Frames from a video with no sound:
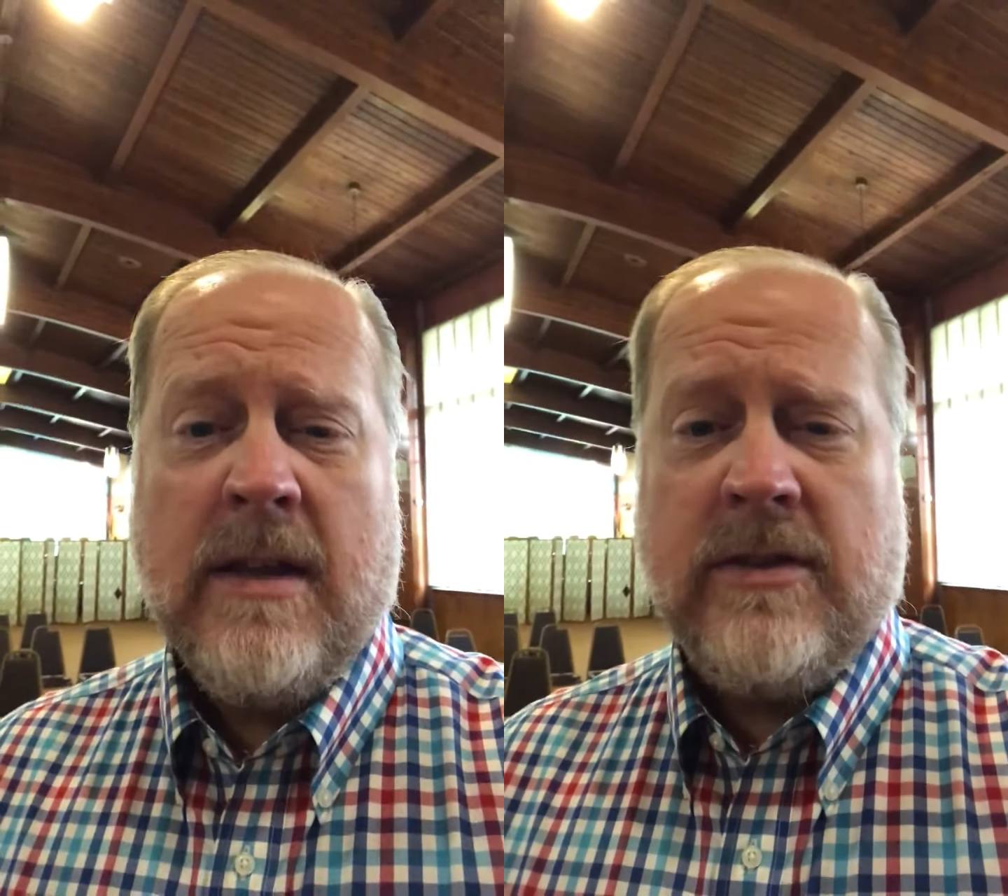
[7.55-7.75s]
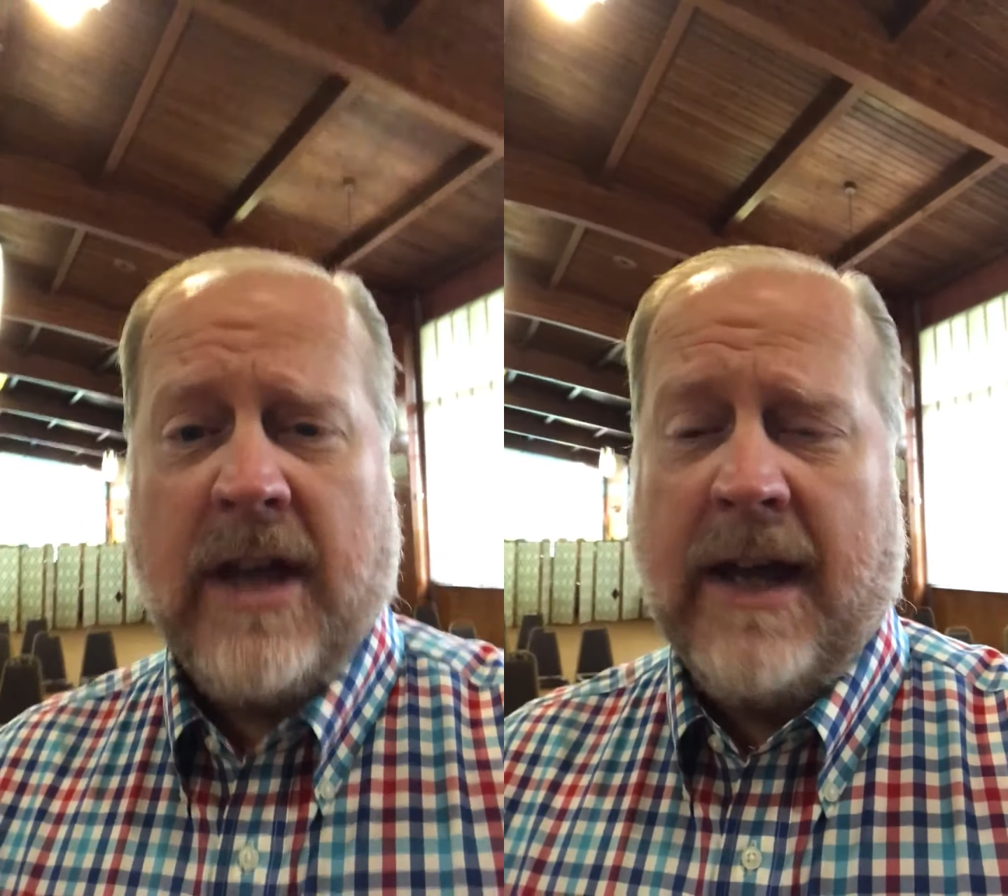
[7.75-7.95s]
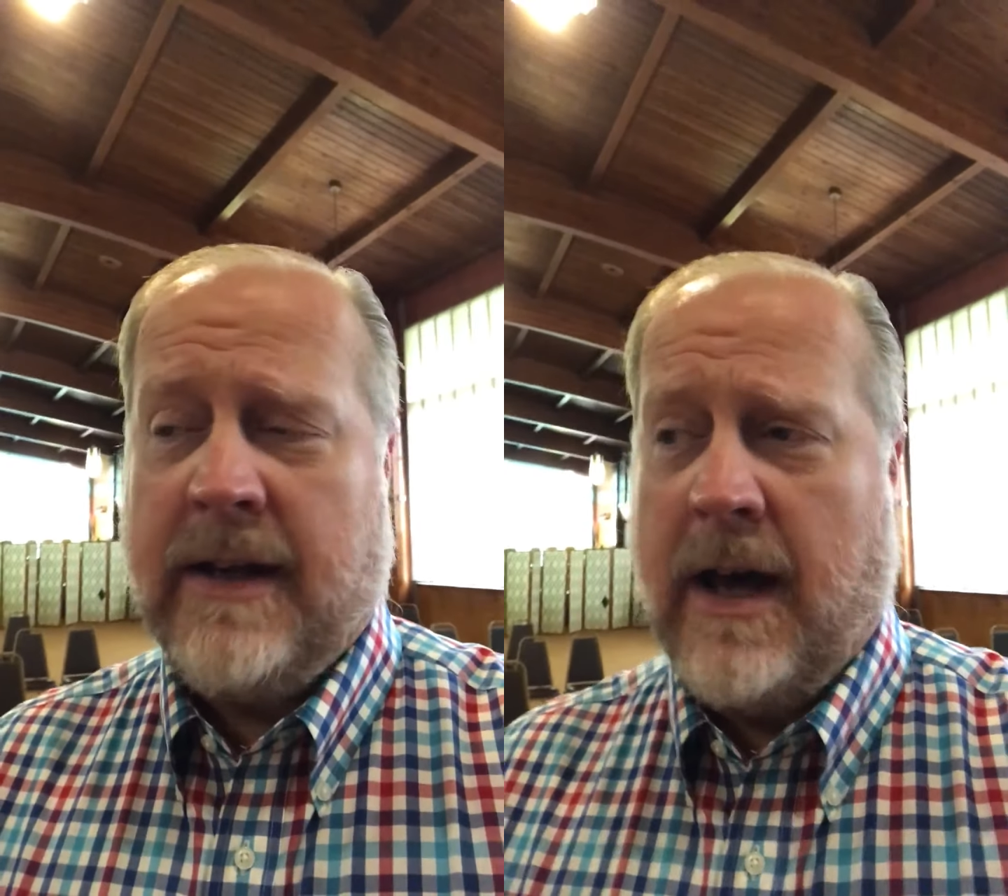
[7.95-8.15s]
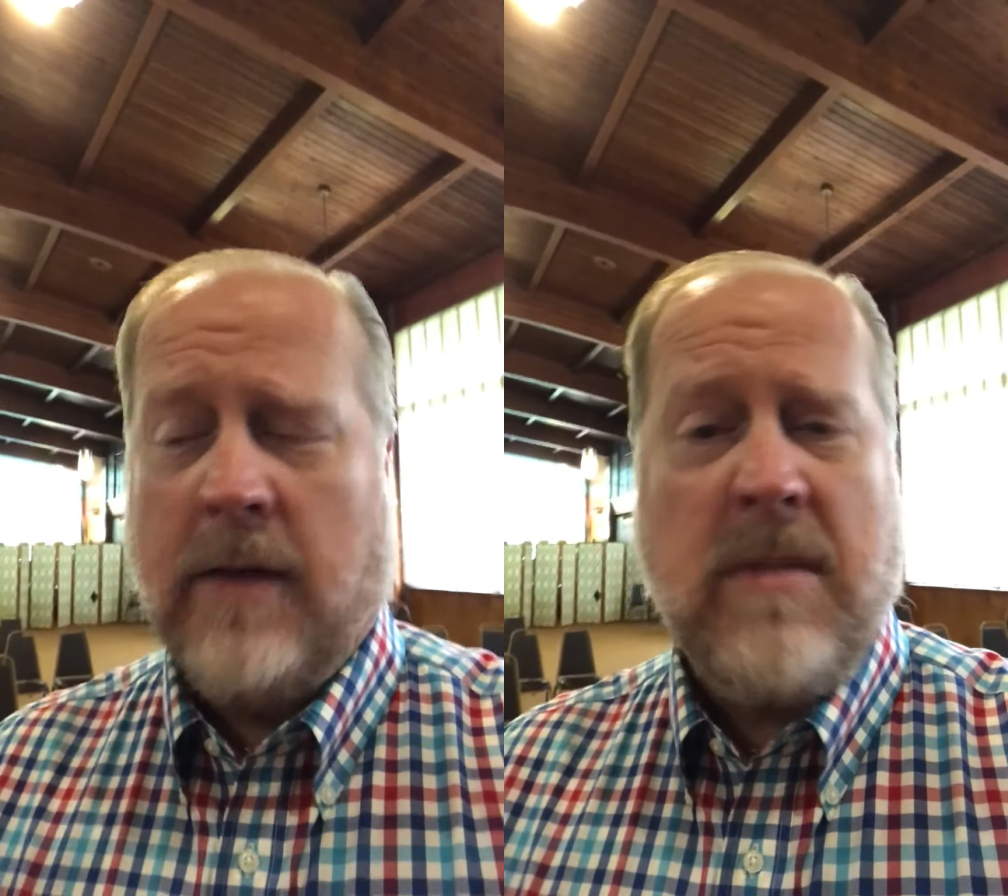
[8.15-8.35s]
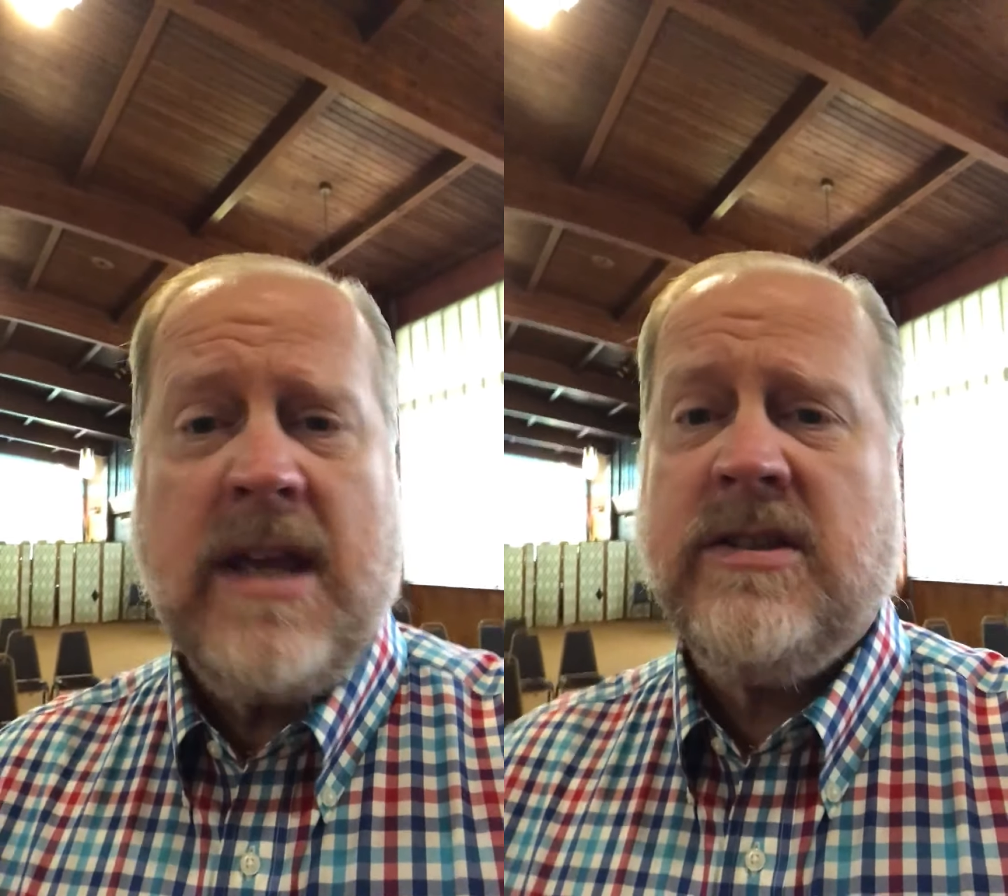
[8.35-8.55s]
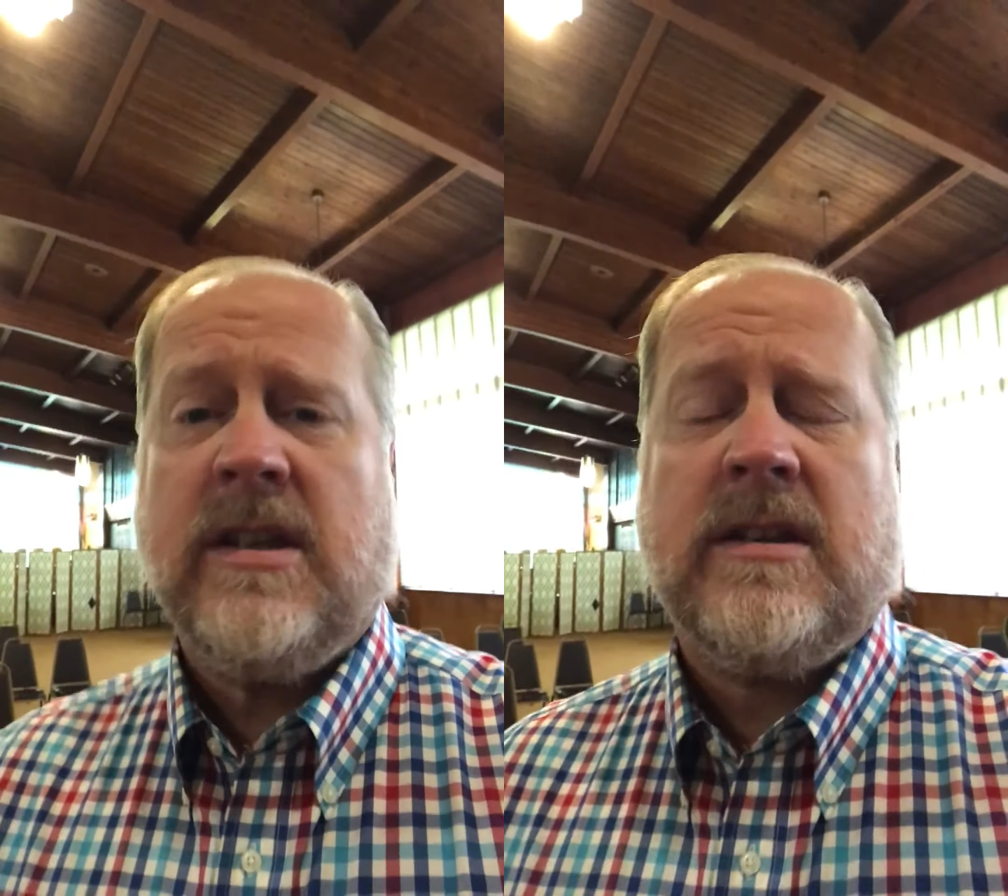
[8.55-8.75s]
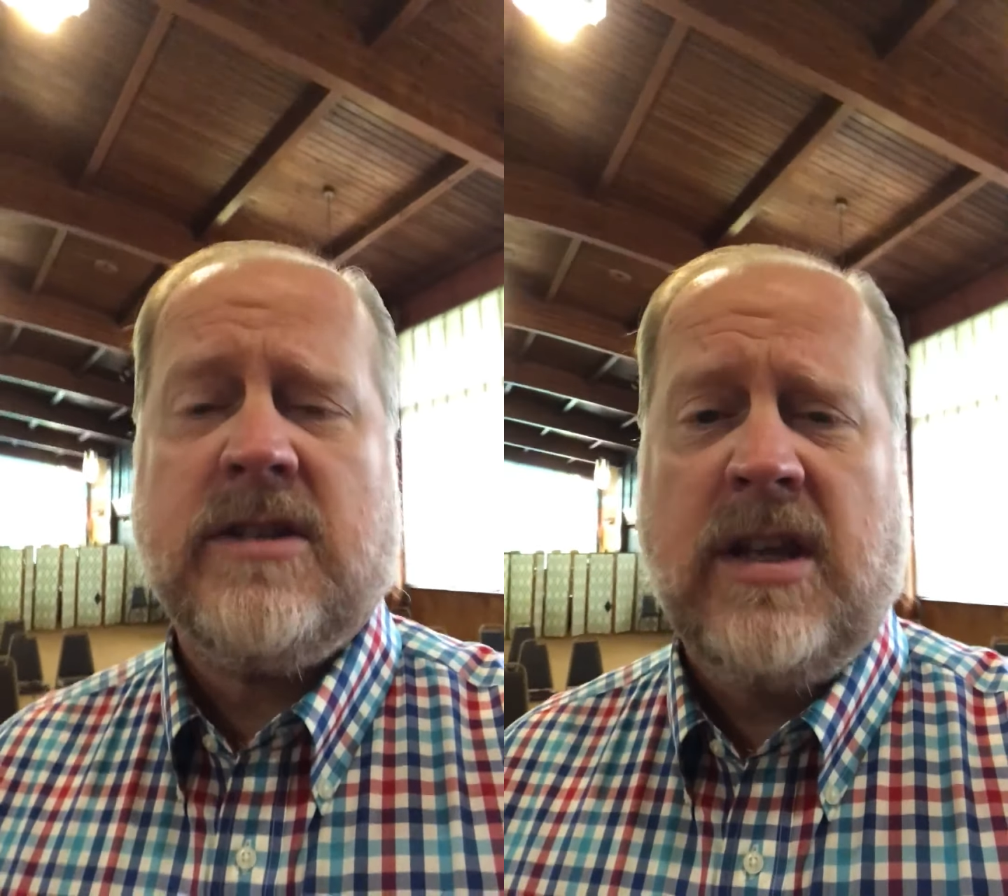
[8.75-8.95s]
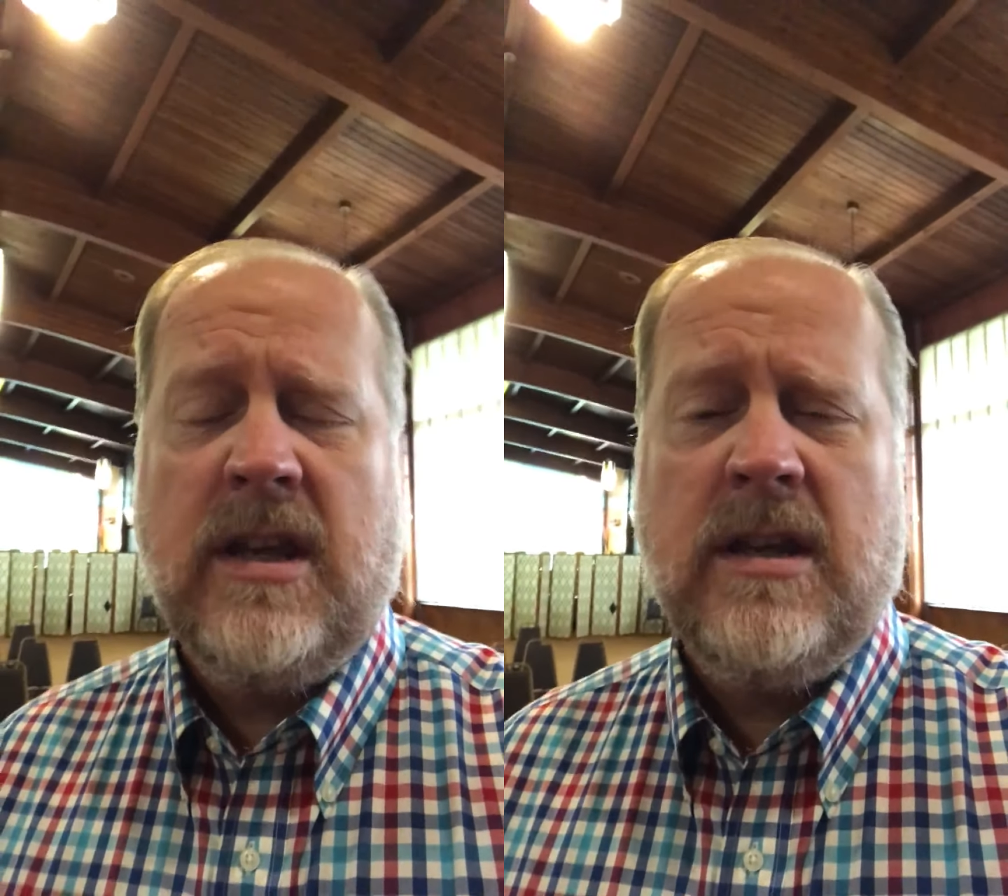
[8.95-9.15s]
that on May
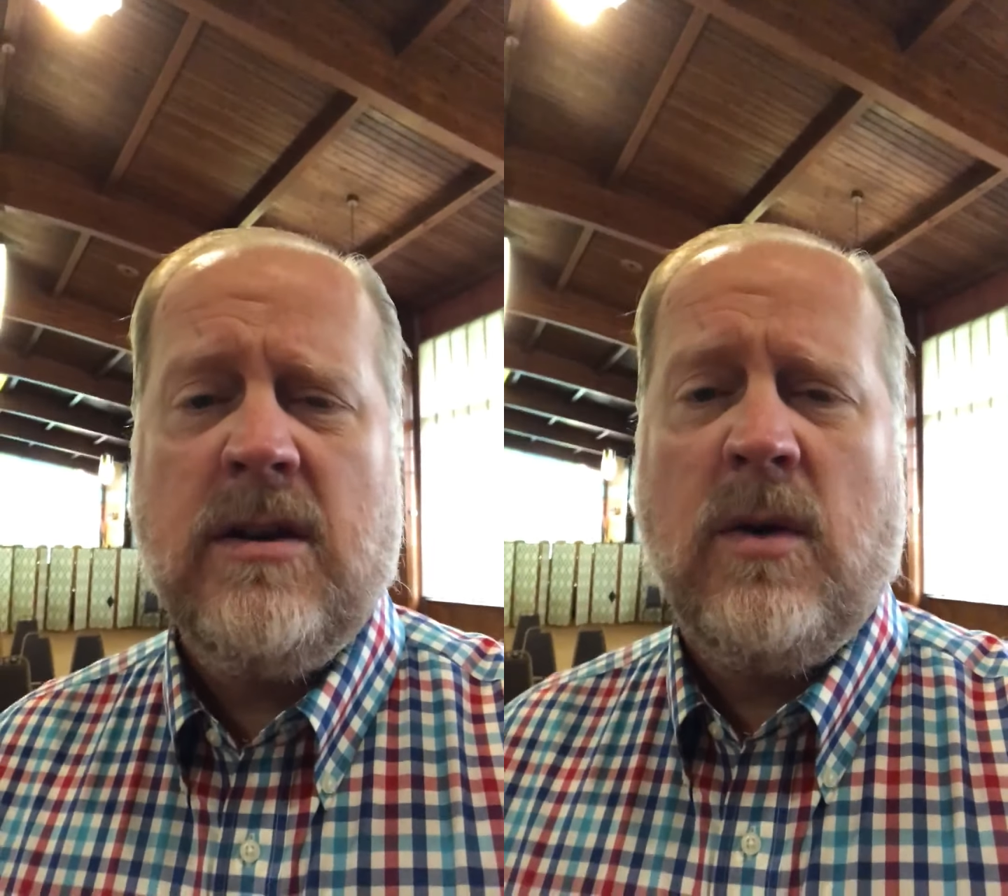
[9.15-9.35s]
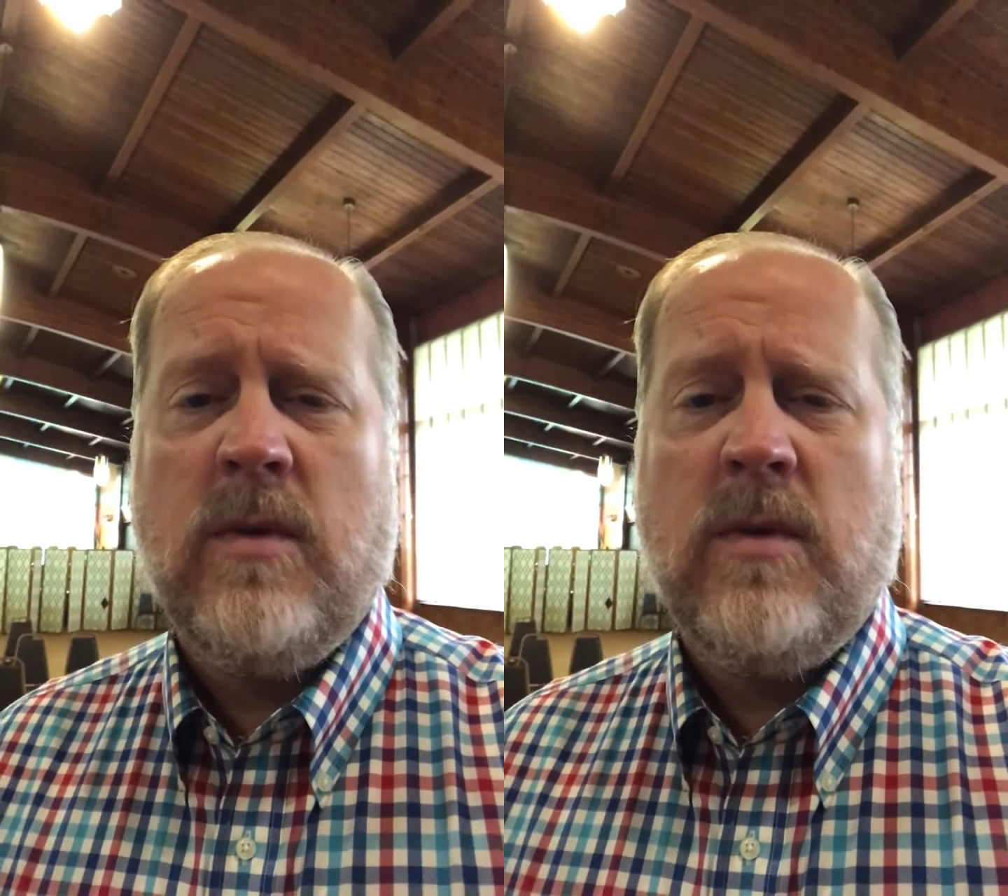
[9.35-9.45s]
16,